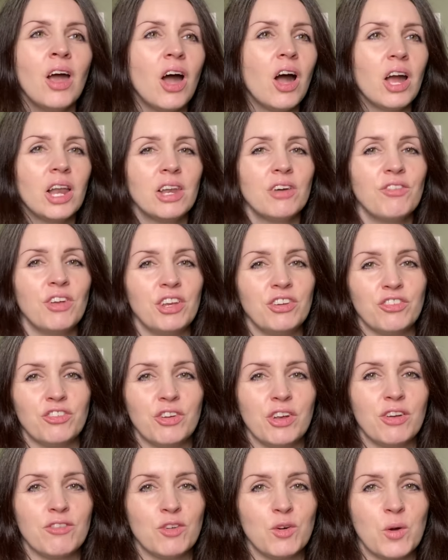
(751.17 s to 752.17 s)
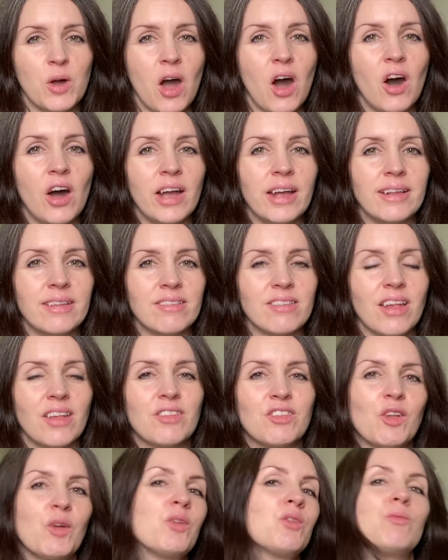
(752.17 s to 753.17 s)
I love history of all kinds,
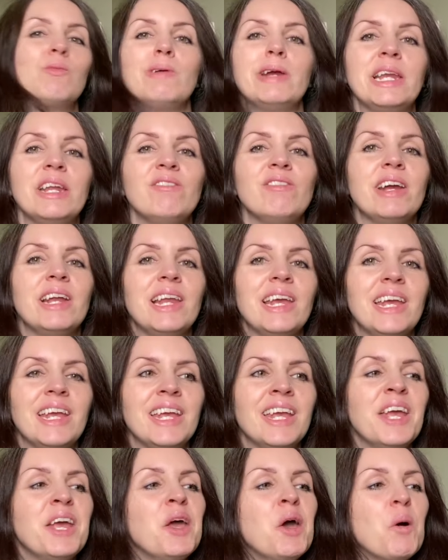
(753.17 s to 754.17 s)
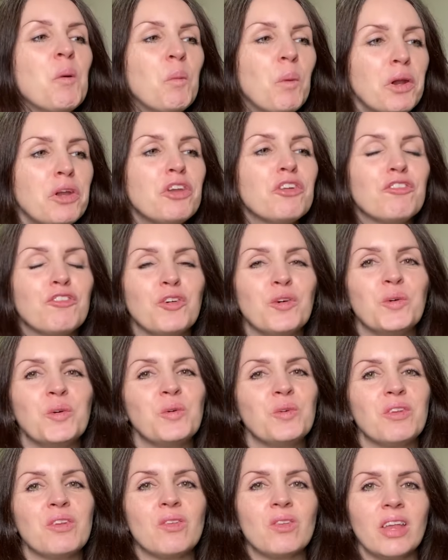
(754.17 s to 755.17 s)
and so it's really, really
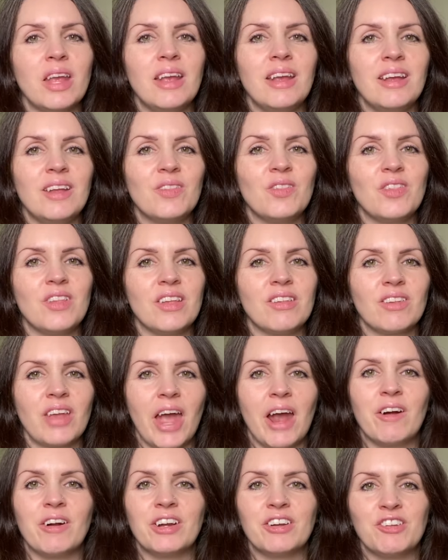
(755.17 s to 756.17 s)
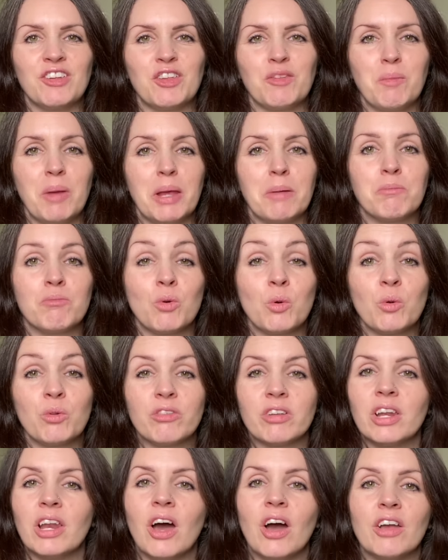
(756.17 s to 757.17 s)
wonderful to see these characters being brought
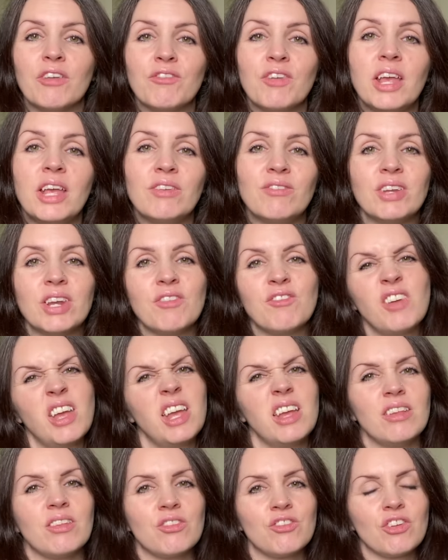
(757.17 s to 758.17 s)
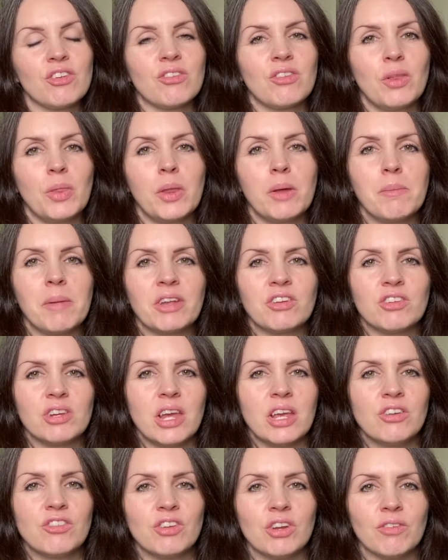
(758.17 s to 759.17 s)
to life, even if it is just in the
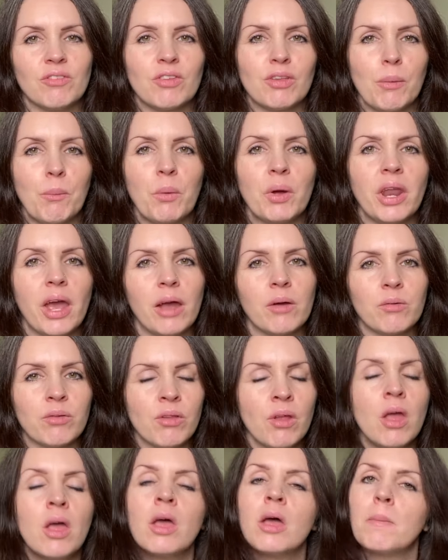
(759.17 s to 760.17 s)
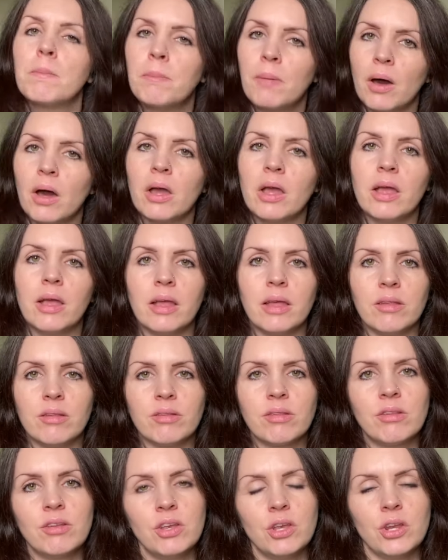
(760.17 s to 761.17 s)
imagination of someone else. But it
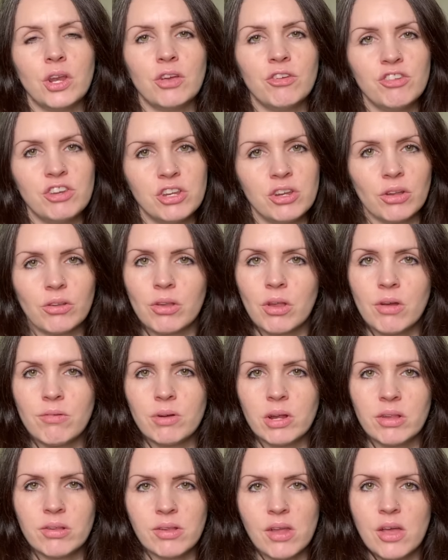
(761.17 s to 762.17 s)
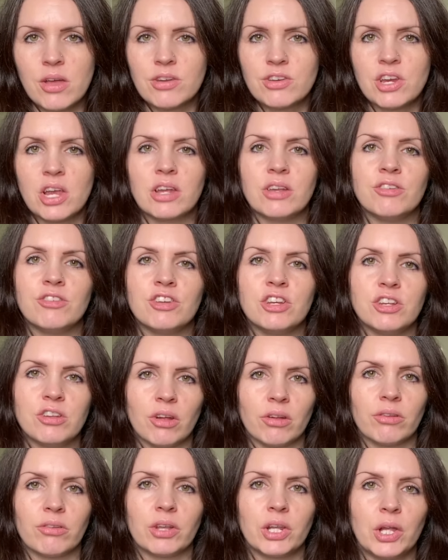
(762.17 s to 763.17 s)
is, you know, she does her research and she
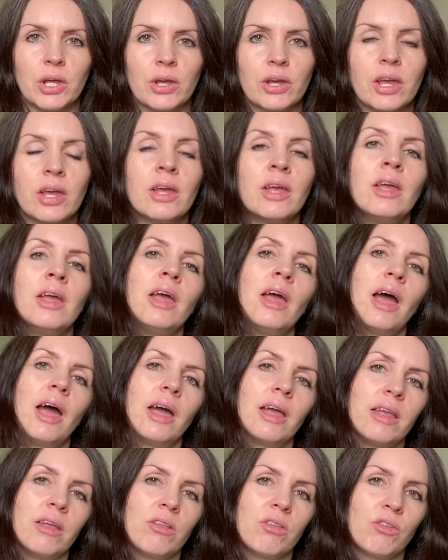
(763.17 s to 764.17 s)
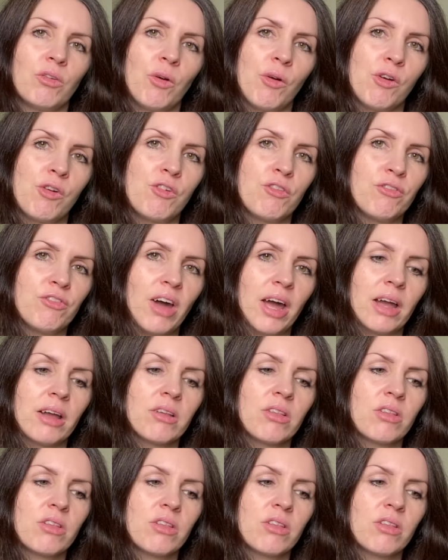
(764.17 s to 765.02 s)
does look at historical facts.